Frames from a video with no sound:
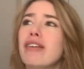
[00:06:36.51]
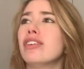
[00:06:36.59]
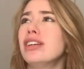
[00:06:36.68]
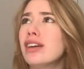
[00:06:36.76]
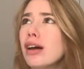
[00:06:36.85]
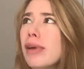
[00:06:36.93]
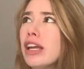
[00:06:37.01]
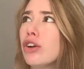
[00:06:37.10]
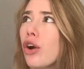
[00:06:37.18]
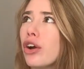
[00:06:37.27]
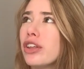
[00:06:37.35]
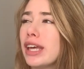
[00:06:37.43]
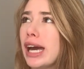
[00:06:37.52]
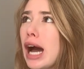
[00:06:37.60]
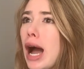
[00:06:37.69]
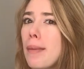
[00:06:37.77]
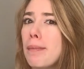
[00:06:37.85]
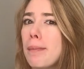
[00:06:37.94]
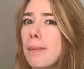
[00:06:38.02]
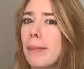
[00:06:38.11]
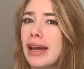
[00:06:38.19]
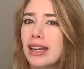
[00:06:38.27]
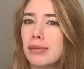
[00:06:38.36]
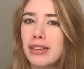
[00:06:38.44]
Every time I go there, I
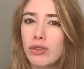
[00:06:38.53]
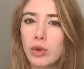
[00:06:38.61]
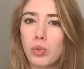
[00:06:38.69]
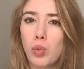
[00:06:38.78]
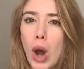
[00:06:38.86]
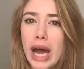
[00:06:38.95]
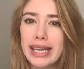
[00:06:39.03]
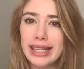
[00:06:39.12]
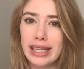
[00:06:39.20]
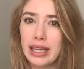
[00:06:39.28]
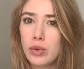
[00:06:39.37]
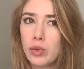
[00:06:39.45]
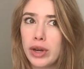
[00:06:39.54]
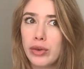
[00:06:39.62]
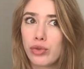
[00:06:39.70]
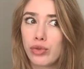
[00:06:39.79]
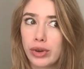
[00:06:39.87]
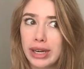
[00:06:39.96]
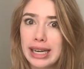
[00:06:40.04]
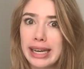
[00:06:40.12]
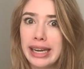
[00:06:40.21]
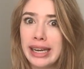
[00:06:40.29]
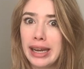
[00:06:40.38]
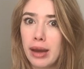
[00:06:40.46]
end up leaving one thing, one
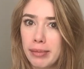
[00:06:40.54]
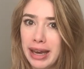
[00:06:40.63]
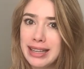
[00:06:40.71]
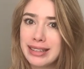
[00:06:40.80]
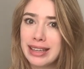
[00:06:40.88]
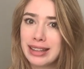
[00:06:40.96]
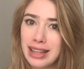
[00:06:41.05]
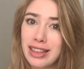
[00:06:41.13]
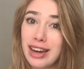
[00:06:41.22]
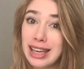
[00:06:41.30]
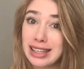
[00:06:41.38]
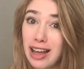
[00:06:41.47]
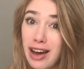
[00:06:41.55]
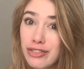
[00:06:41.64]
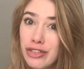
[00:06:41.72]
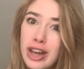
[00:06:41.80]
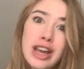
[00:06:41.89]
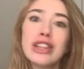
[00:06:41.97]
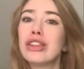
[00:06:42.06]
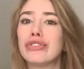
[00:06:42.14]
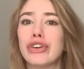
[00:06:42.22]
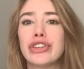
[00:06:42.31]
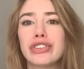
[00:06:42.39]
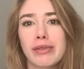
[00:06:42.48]
really amazing thing that I love. The
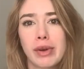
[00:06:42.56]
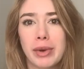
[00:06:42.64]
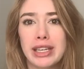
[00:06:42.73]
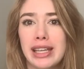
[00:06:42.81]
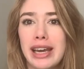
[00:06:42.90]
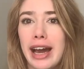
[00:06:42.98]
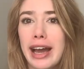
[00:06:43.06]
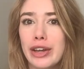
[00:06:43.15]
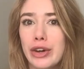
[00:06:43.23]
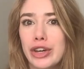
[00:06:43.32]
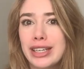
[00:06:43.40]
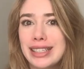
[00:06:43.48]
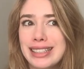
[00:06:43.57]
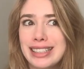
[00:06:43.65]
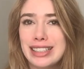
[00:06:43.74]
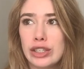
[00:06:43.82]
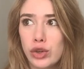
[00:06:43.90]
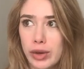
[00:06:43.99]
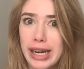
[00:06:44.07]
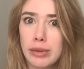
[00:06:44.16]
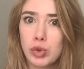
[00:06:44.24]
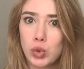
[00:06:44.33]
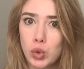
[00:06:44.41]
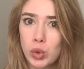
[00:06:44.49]
first time I went there, I got this
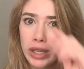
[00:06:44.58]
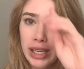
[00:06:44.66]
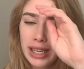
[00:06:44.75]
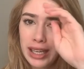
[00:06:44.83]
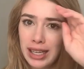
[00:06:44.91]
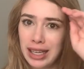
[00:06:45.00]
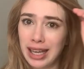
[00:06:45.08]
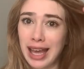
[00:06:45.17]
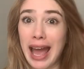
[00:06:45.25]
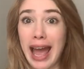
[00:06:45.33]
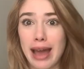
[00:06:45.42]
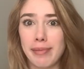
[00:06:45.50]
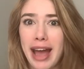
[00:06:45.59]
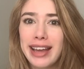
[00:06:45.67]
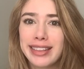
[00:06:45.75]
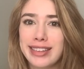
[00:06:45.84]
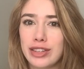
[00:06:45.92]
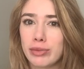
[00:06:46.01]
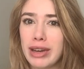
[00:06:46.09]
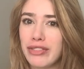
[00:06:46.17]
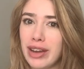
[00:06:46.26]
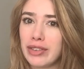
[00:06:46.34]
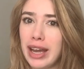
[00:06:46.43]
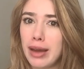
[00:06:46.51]
incredible handbag. That's still my
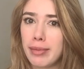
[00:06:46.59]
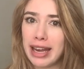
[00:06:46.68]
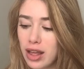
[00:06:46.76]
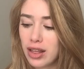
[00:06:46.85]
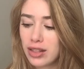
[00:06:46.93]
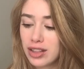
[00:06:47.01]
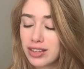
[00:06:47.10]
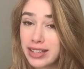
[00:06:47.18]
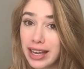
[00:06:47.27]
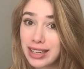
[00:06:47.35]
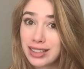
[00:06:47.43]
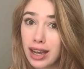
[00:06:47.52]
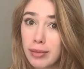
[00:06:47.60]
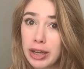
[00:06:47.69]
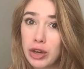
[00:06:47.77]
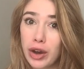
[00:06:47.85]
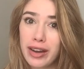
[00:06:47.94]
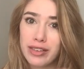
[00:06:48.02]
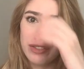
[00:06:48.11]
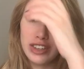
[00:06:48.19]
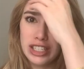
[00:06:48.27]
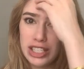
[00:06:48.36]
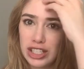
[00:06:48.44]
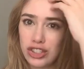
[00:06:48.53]
favorite handbag. The second time I got a
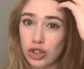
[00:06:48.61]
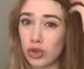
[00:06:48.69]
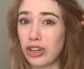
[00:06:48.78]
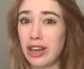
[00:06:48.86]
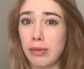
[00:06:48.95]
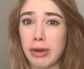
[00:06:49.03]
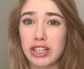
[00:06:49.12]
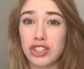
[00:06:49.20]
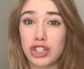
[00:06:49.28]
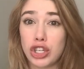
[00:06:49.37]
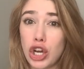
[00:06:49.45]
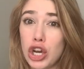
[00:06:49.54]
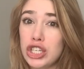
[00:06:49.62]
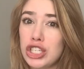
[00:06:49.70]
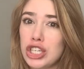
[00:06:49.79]
vintage Dolce & Gabbana skirt.